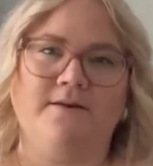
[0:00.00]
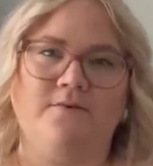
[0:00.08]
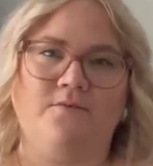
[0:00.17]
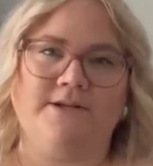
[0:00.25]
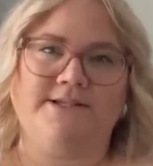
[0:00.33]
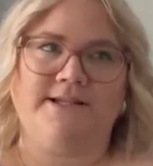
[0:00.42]

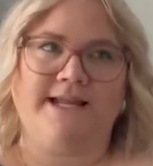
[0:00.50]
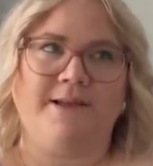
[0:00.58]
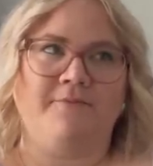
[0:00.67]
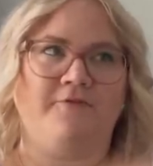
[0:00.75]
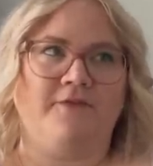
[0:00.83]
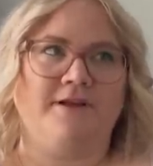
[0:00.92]
what's the
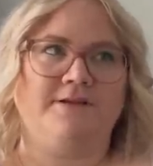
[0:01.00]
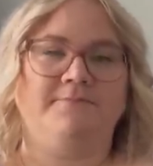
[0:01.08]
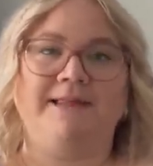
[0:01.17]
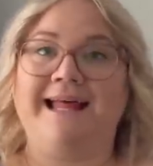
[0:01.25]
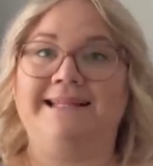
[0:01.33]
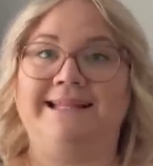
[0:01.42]
name for it?
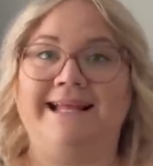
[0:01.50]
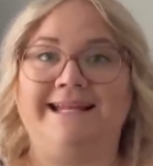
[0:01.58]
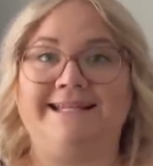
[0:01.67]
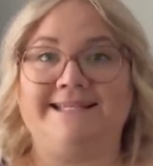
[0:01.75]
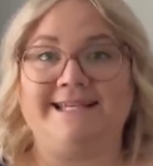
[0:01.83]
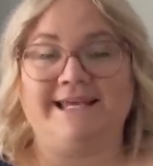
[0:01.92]
Plant
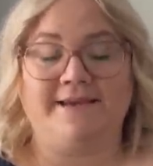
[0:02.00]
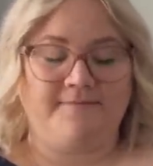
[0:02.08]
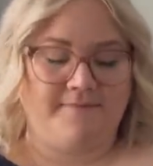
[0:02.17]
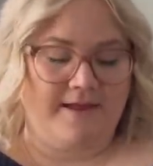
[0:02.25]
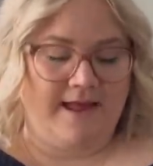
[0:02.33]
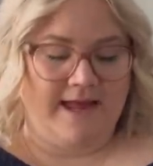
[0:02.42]
Lady Tee.
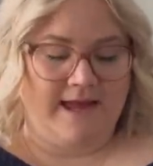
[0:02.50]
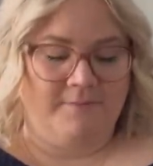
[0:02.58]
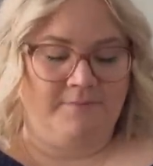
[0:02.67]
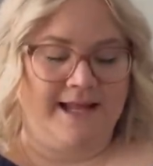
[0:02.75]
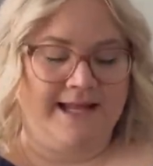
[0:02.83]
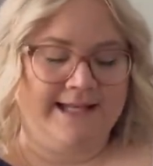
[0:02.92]

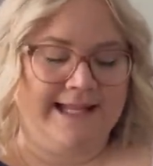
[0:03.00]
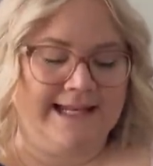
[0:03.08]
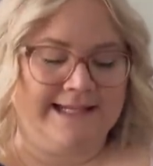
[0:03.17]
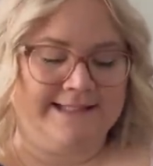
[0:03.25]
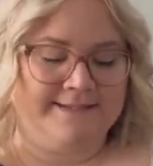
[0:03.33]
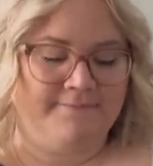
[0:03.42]
And Plant
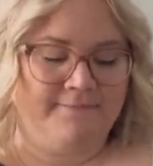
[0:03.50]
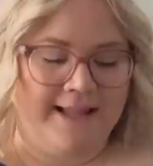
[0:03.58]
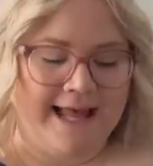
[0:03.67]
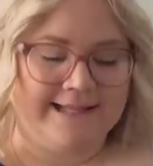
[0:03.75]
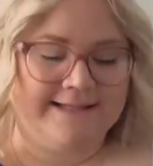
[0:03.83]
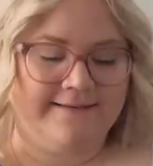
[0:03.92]
Lady,
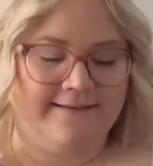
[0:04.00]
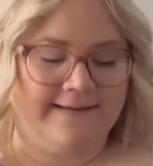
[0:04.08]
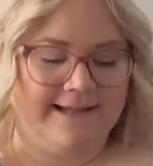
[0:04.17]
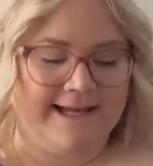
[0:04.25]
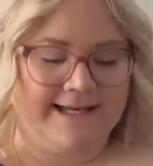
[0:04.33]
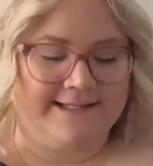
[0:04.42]
Plant
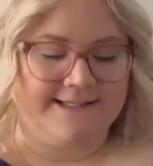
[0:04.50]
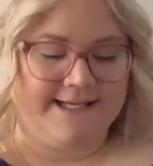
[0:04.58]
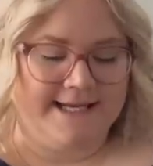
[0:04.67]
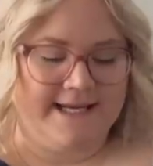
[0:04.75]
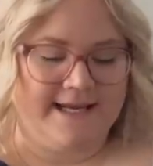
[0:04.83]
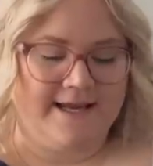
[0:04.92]
Lady
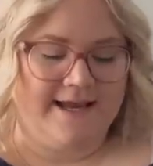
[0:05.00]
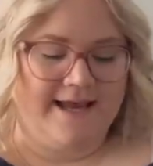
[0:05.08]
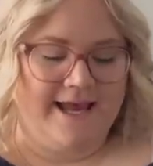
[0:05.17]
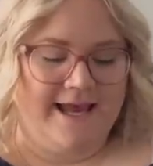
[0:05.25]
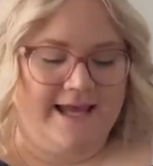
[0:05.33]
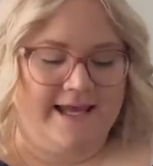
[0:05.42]
Tee
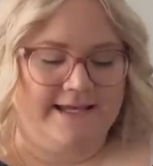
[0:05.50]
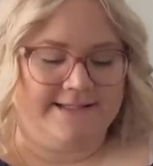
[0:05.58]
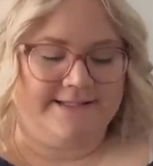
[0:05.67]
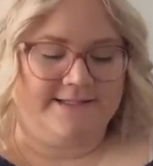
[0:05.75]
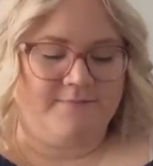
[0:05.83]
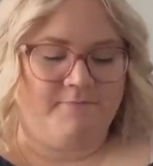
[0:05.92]

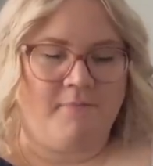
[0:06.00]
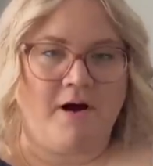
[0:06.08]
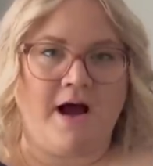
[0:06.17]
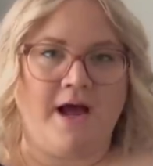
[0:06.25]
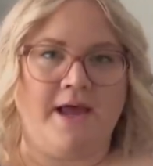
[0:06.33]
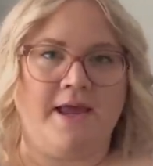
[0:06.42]
is
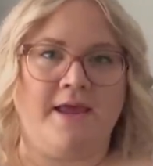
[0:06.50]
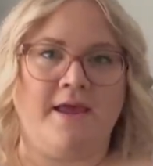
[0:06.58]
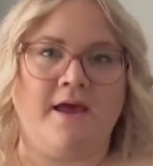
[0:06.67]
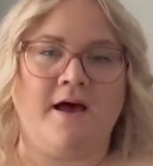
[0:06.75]
by...